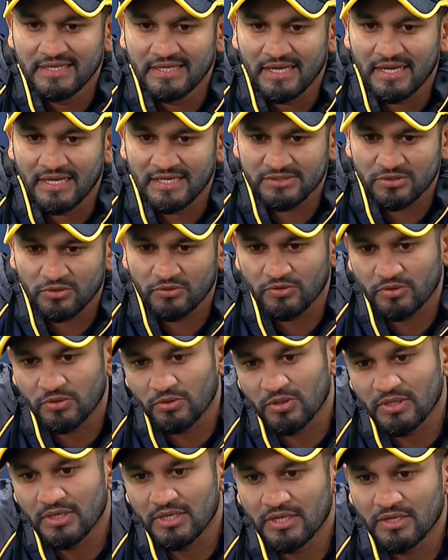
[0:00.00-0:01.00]
as
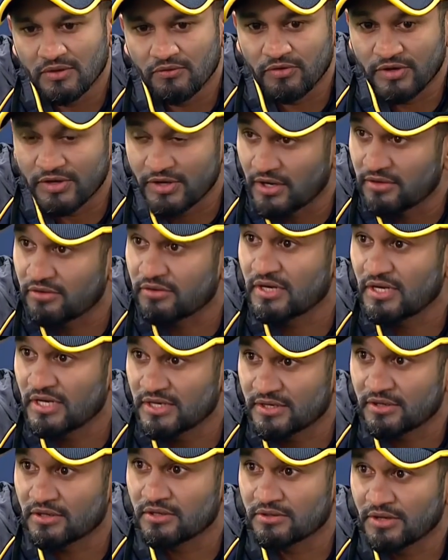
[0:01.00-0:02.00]
overall we done really
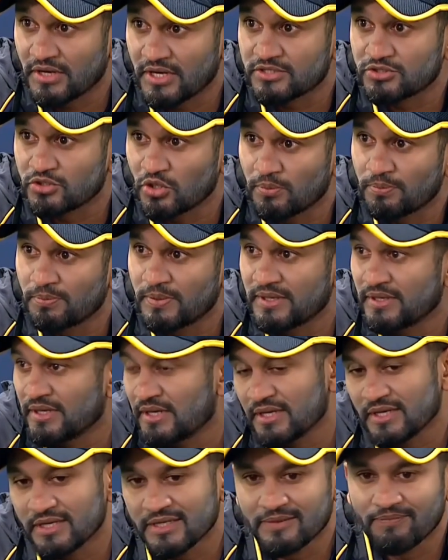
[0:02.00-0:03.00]
great job in
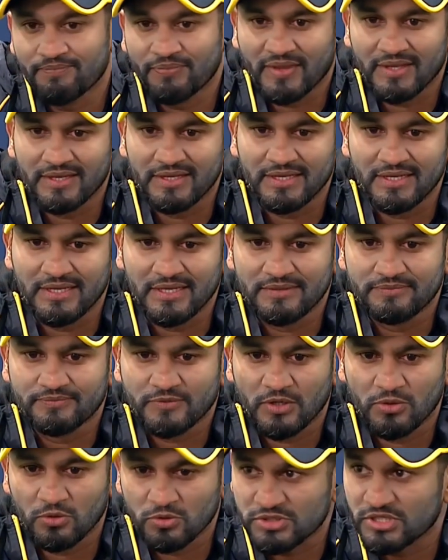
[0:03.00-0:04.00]
here,
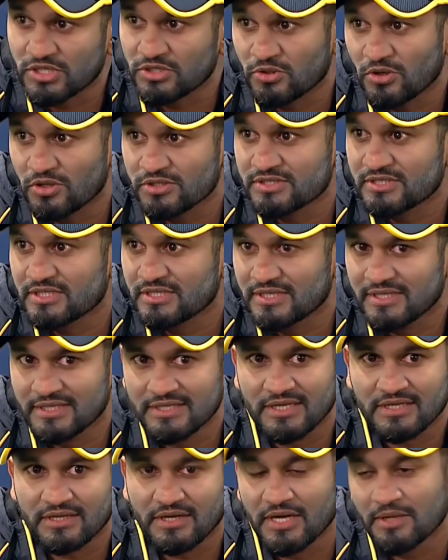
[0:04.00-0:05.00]
losing a toss
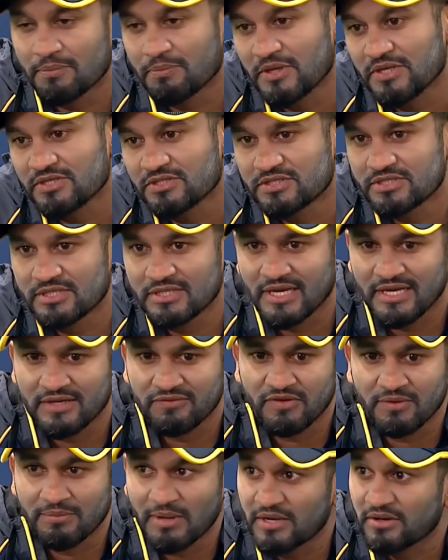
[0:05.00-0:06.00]
in a green pitch, and
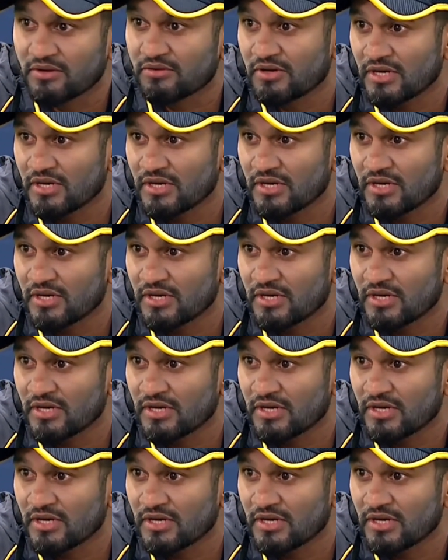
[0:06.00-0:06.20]
we batted